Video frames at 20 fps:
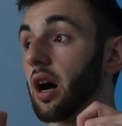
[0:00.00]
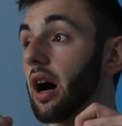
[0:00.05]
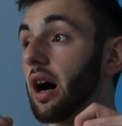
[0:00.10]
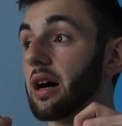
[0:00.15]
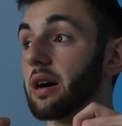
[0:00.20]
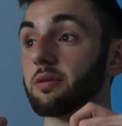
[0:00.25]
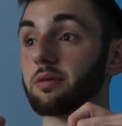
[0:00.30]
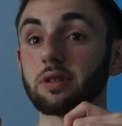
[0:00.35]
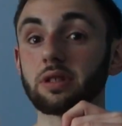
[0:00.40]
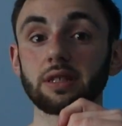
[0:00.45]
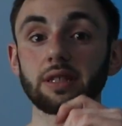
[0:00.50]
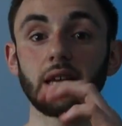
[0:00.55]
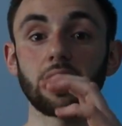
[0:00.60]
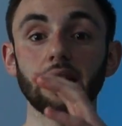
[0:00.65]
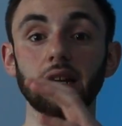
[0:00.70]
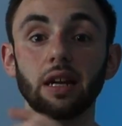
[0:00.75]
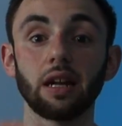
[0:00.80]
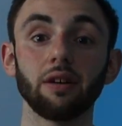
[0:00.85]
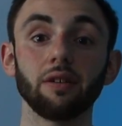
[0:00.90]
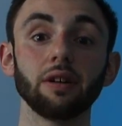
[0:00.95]
I was
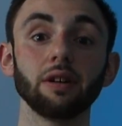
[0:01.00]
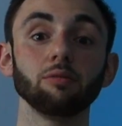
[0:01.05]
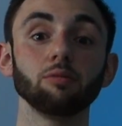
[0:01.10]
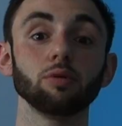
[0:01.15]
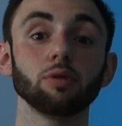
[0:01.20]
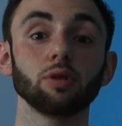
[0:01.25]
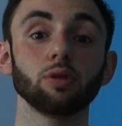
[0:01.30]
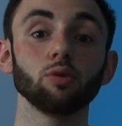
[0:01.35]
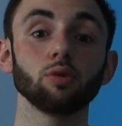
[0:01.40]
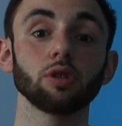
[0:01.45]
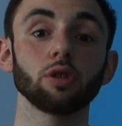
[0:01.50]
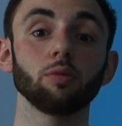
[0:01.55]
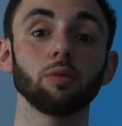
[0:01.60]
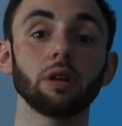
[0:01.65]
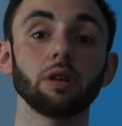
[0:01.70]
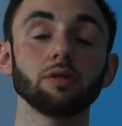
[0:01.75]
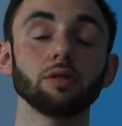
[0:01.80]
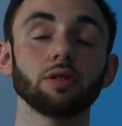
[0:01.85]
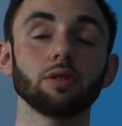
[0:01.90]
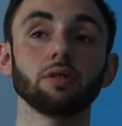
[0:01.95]
standing out. It was also
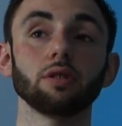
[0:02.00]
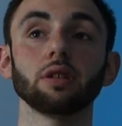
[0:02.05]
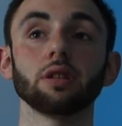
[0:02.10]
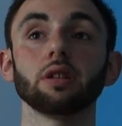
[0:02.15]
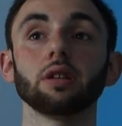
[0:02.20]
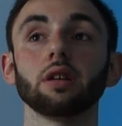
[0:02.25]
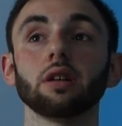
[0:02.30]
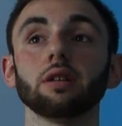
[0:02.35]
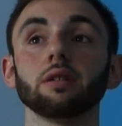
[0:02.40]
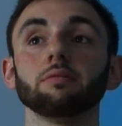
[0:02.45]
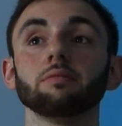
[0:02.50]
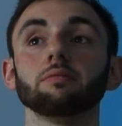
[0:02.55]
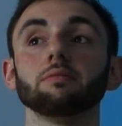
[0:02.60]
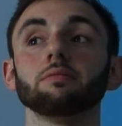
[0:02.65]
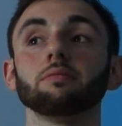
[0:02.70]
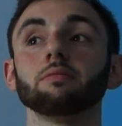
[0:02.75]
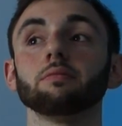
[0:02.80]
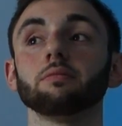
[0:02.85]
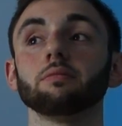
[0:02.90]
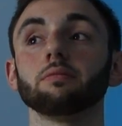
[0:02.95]
when I was doing
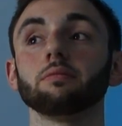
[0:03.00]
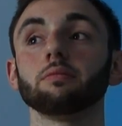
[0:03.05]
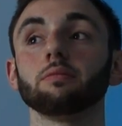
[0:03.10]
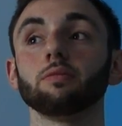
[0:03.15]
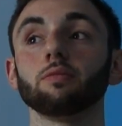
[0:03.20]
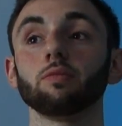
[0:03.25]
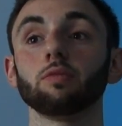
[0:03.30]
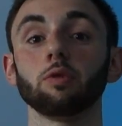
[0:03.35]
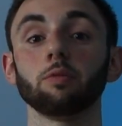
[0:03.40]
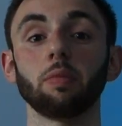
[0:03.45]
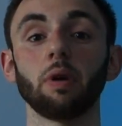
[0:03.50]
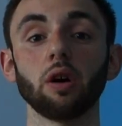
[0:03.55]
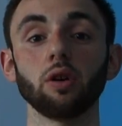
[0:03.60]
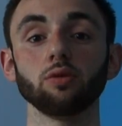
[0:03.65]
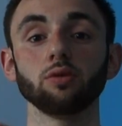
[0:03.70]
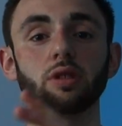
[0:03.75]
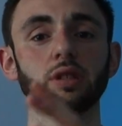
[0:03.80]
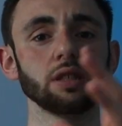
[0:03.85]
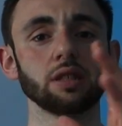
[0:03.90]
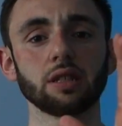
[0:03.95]
the
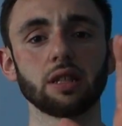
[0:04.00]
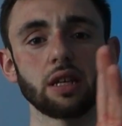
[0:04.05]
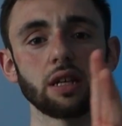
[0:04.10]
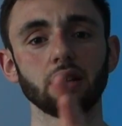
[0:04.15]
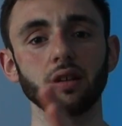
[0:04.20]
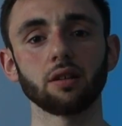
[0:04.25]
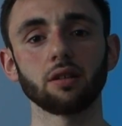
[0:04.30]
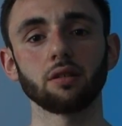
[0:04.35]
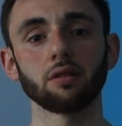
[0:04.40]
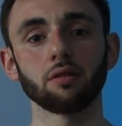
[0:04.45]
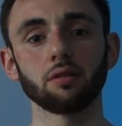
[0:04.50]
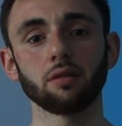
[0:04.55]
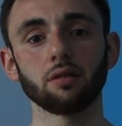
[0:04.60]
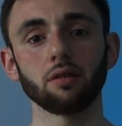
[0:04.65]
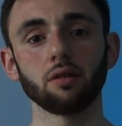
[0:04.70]
posing thing